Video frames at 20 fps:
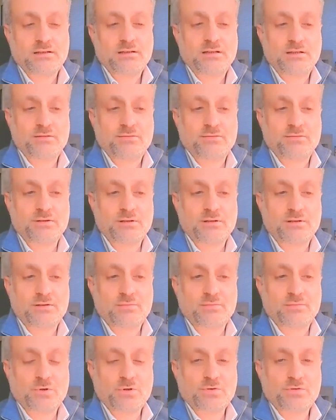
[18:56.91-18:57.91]
even in
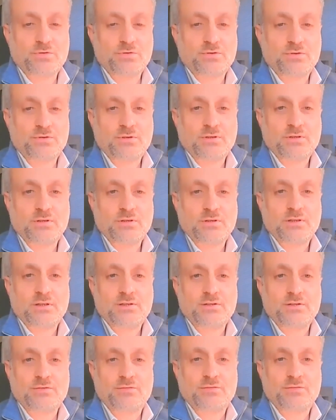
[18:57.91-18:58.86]
the most, in the